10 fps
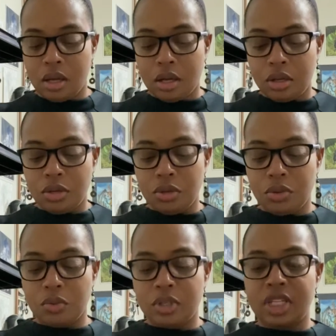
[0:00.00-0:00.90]

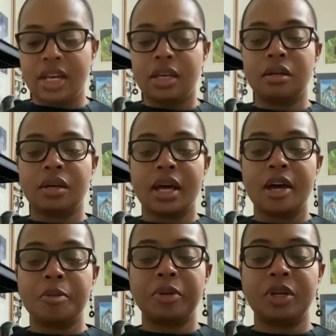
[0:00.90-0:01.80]
You would take your
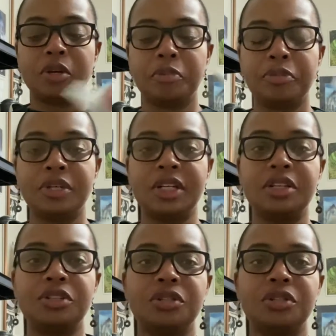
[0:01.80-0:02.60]
cup, put in your